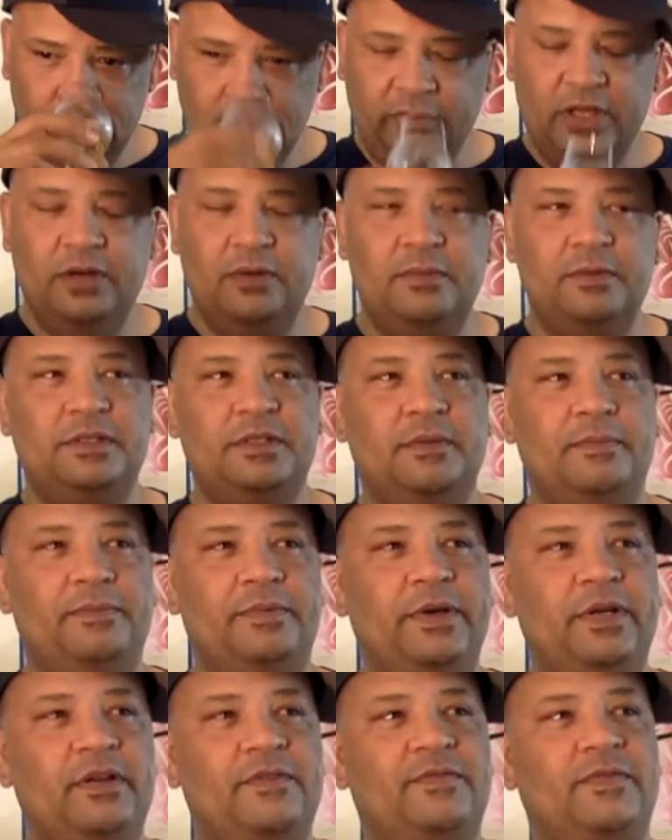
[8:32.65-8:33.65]
And almost a
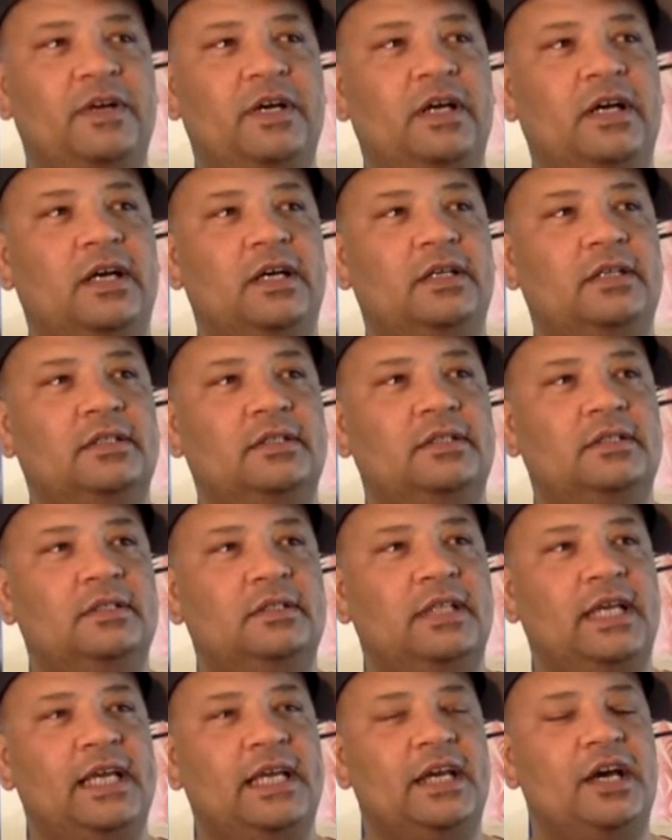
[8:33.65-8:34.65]
bit of a
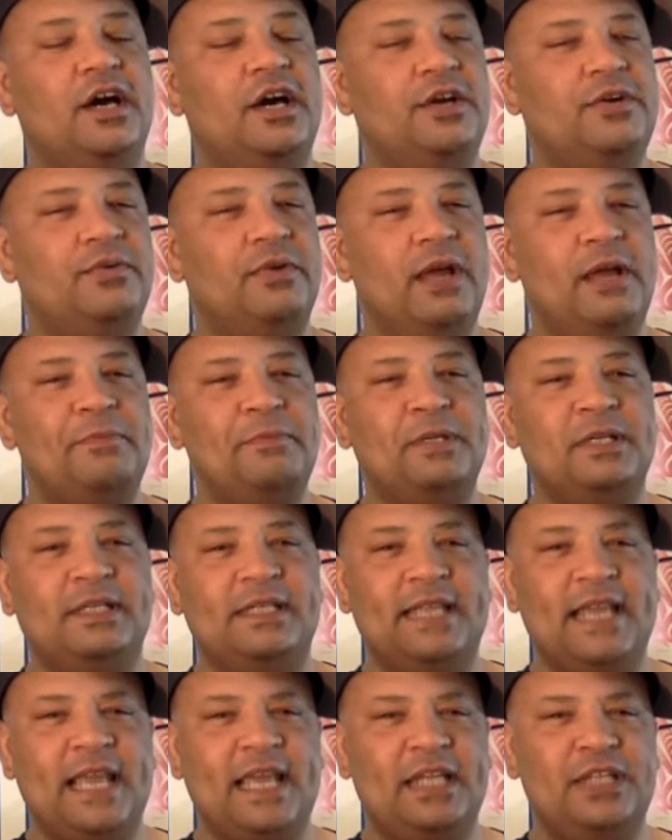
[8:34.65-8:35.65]
like
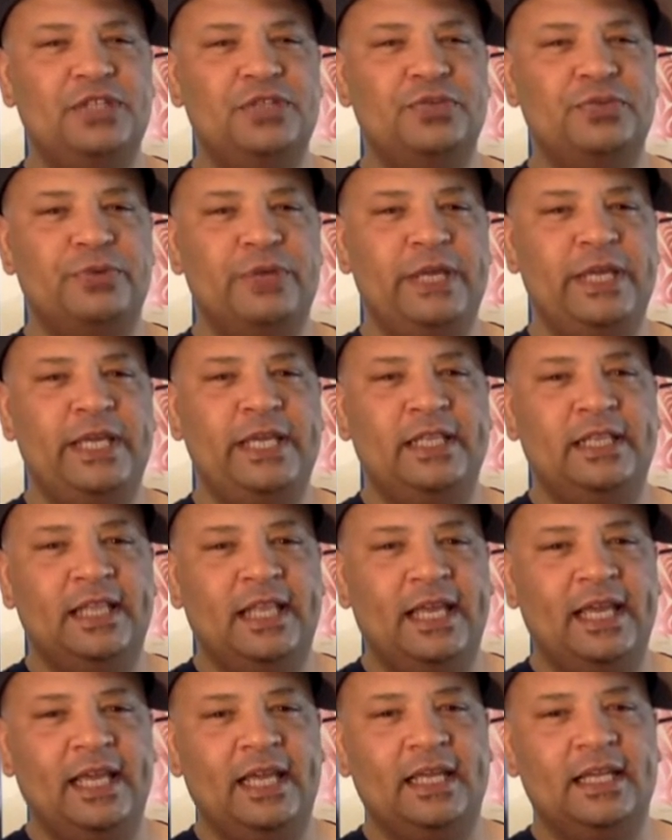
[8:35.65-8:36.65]
unripened tangerine.
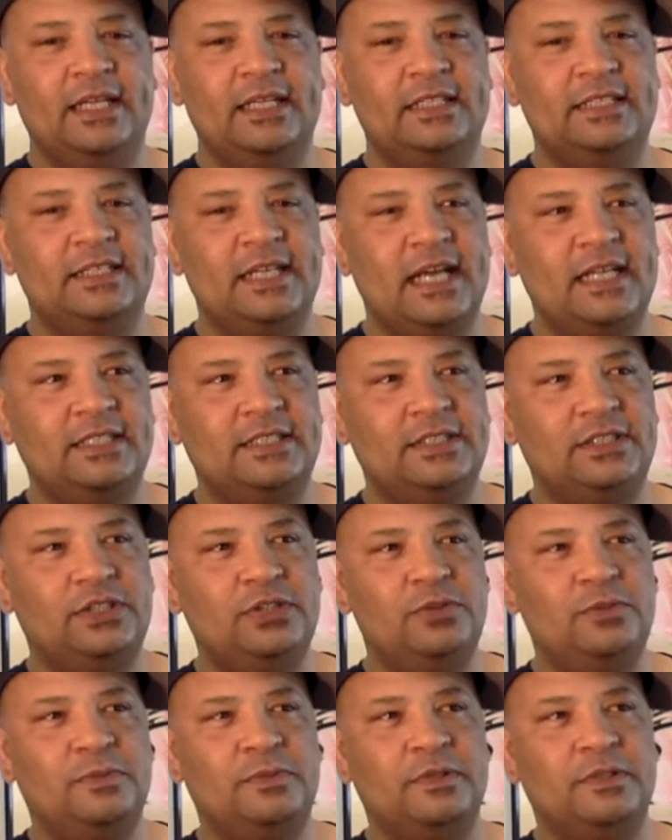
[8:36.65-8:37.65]
Like it's not
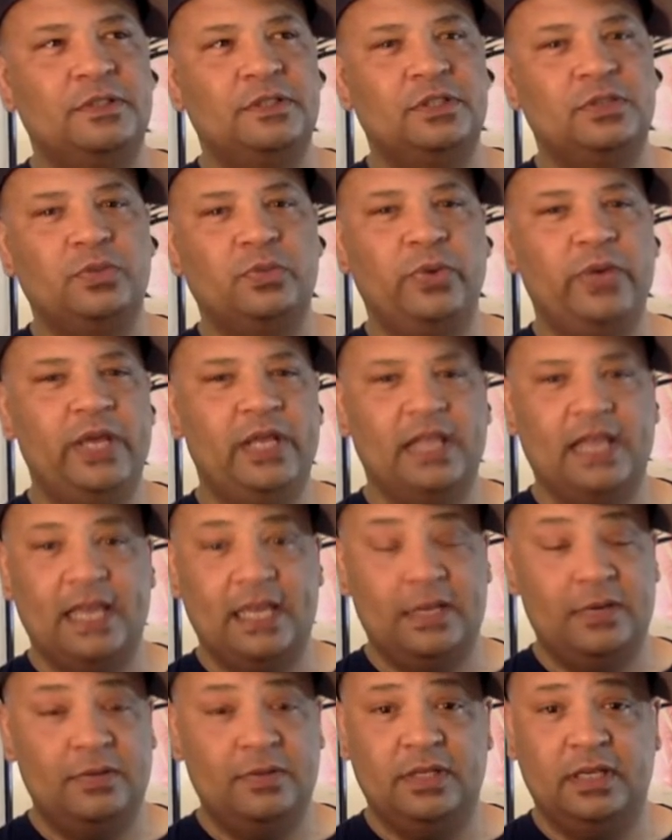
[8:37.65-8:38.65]
super sweet. Like
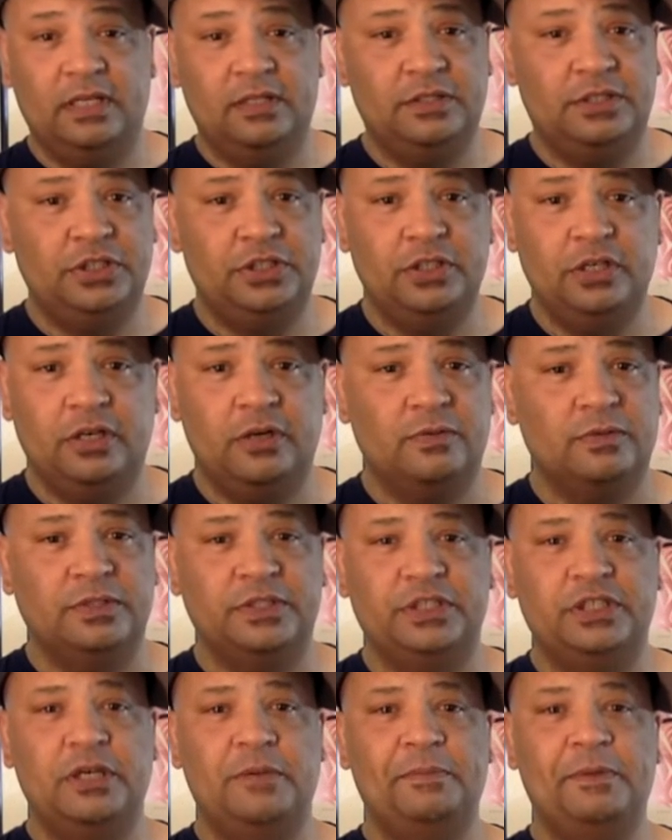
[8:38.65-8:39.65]
it, the sugar was
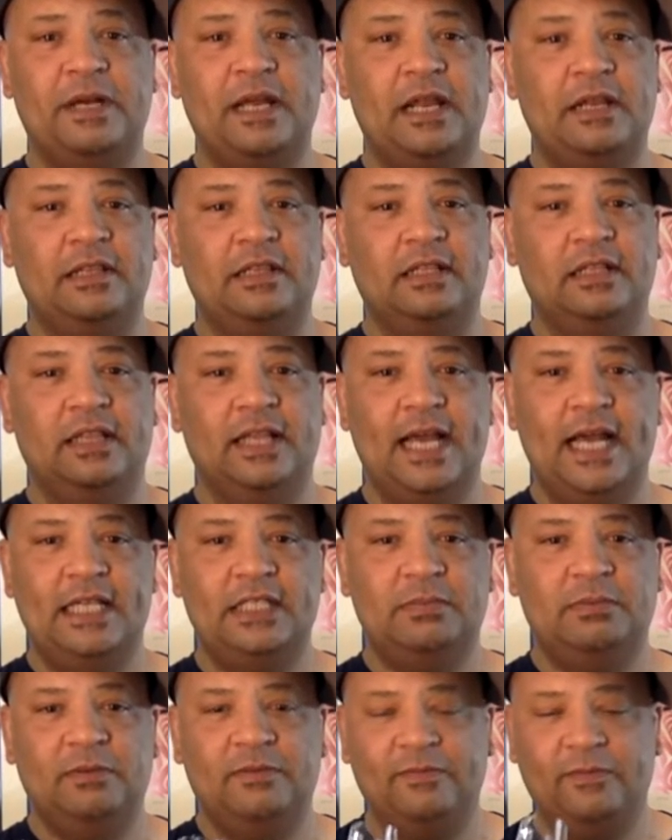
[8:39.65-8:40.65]
jumping out of the
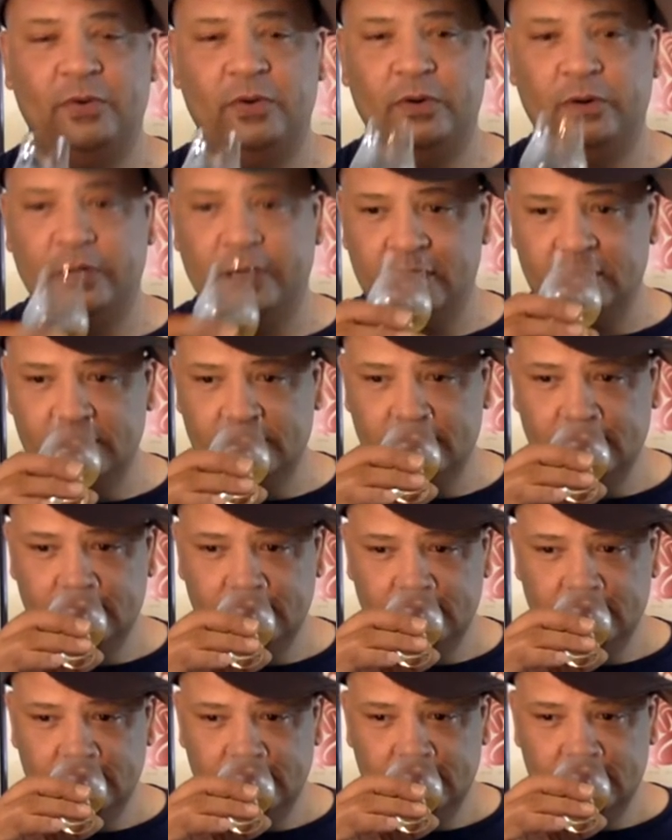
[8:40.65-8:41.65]
glass before.
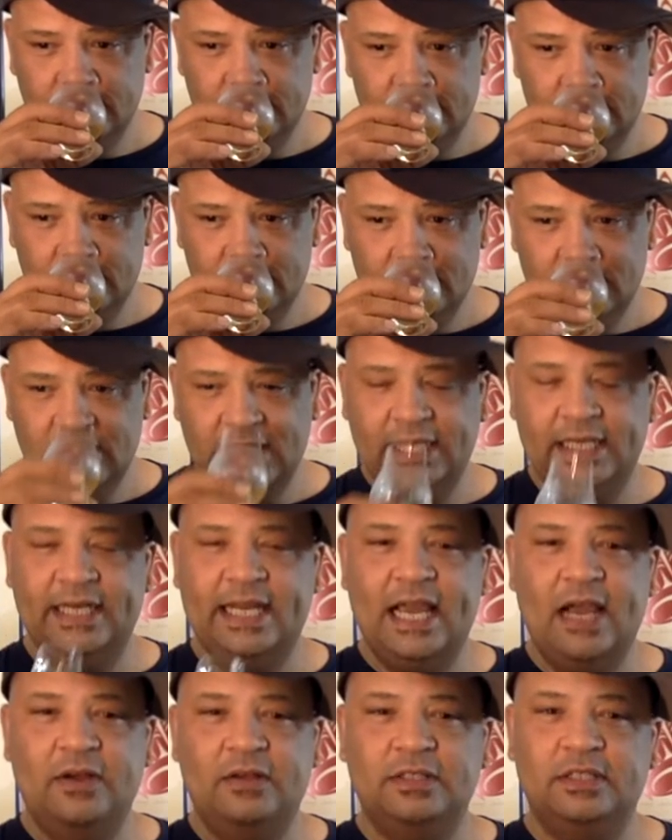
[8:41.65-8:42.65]
And
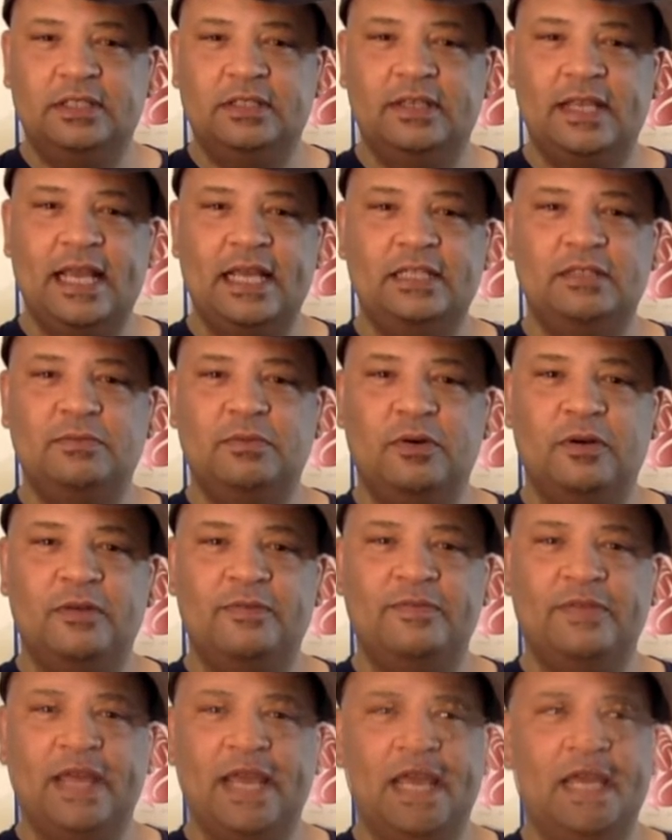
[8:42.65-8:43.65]
now it just has more
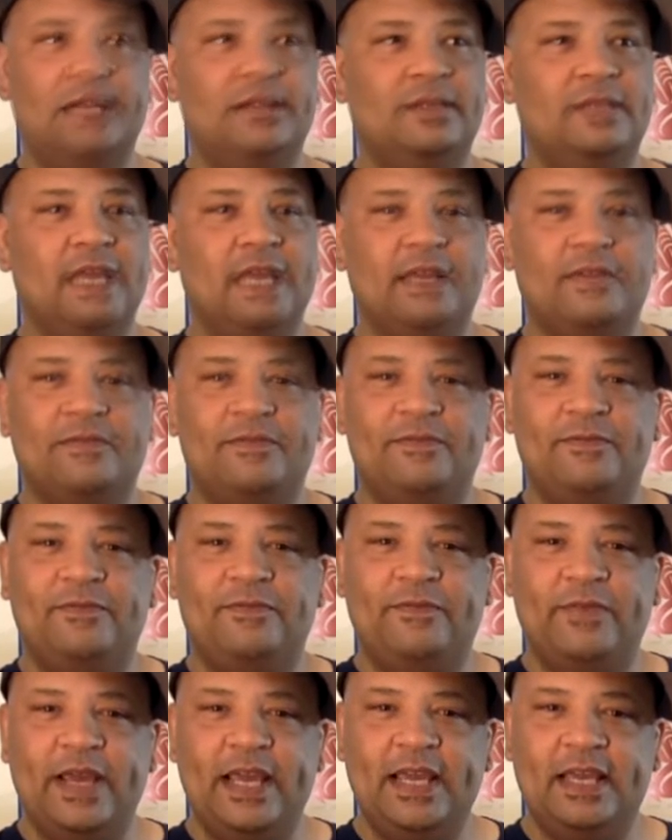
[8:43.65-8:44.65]
of that like
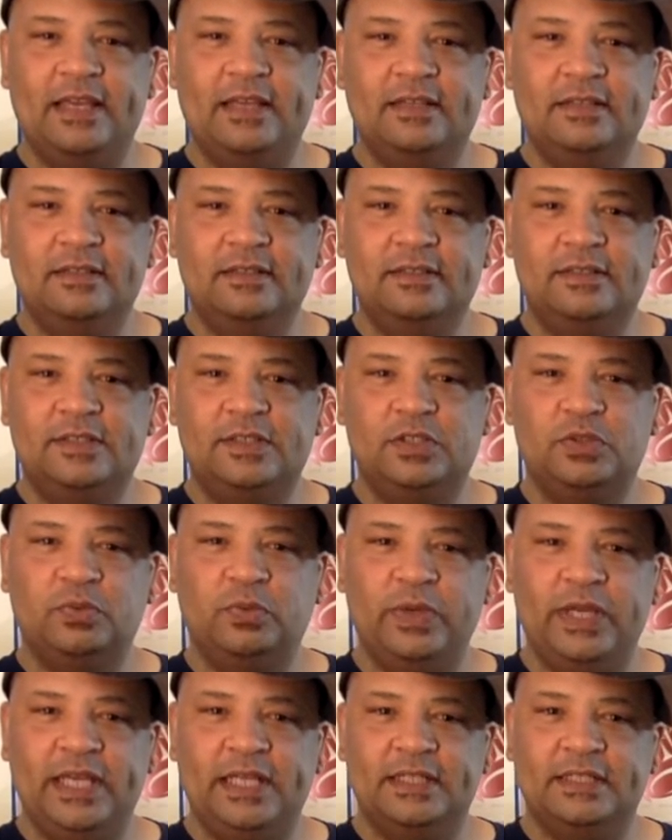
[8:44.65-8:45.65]
fake
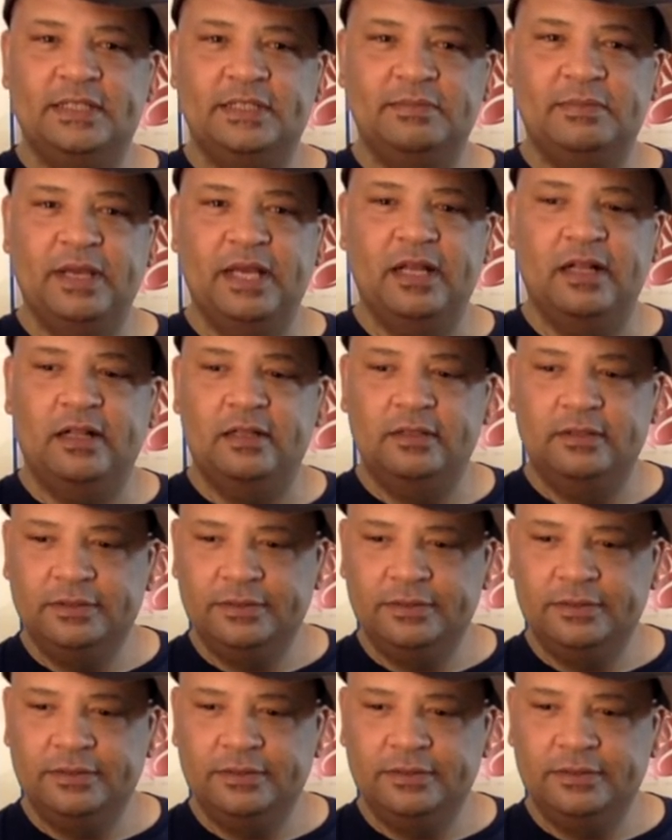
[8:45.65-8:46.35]
sweet smell.